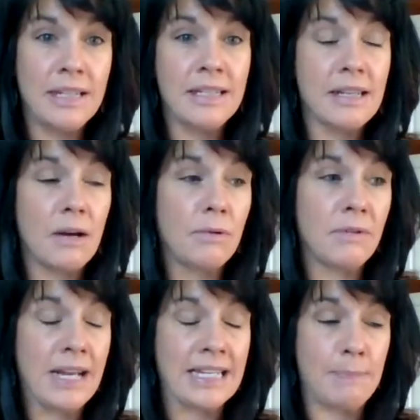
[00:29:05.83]
And so
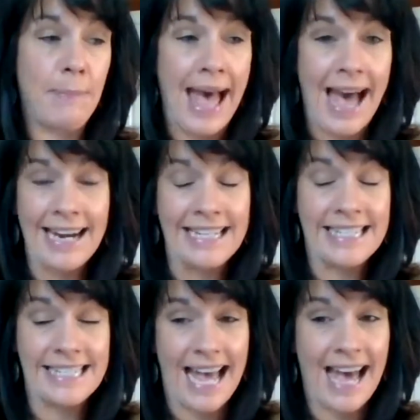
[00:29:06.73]
as bad and
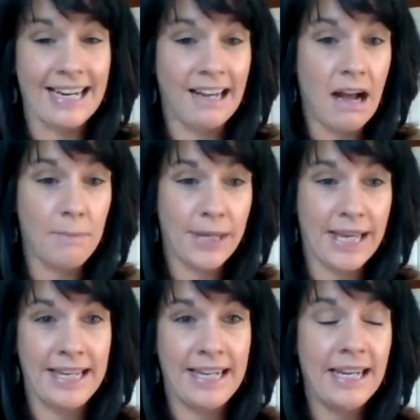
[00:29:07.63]
sad and
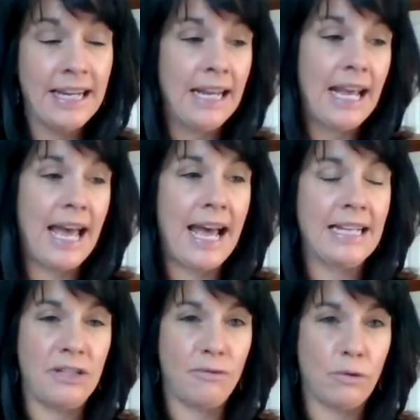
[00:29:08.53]
complicated
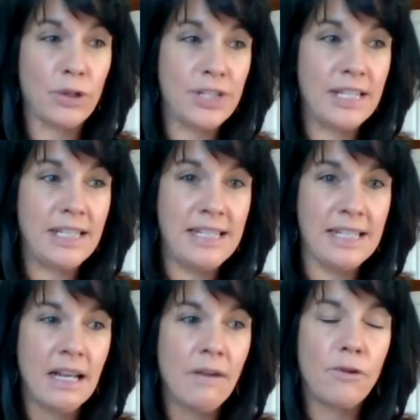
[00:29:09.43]
as divorce
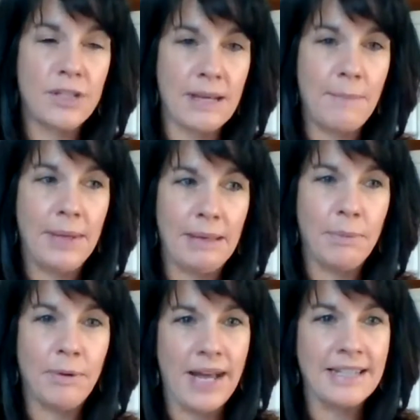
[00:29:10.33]
is, for some
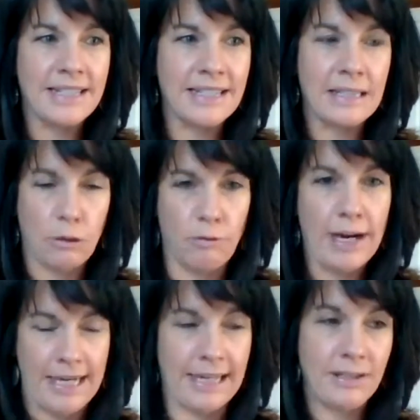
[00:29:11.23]
people, that's the
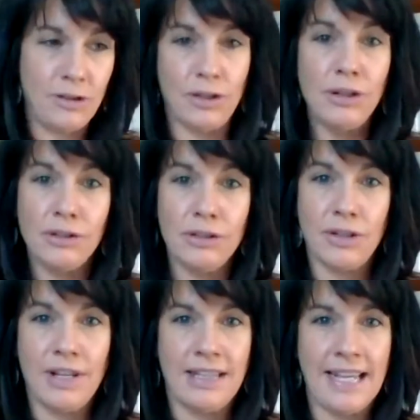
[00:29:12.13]
right answer
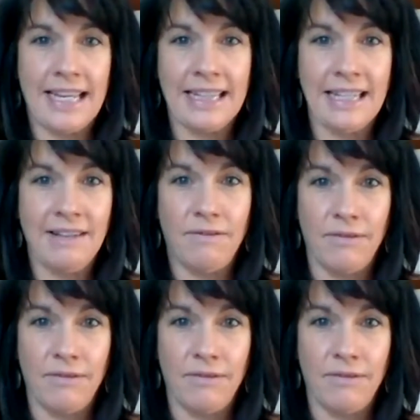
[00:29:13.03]
so that they can live